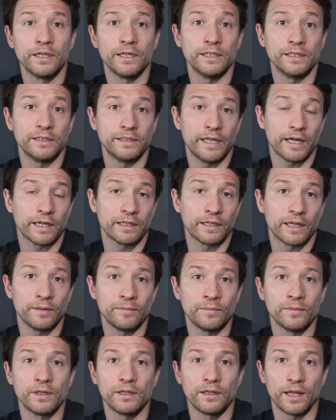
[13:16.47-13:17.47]
in
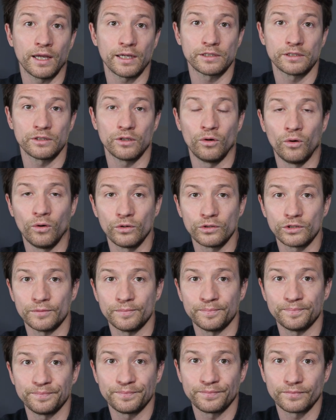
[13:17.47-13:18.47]
Dagenham last
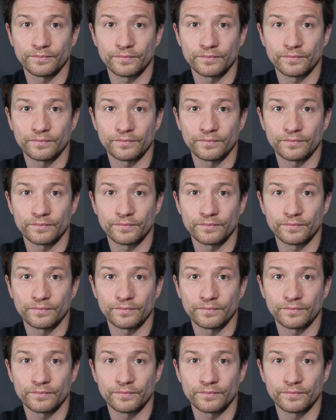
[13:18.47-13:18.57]
autumn.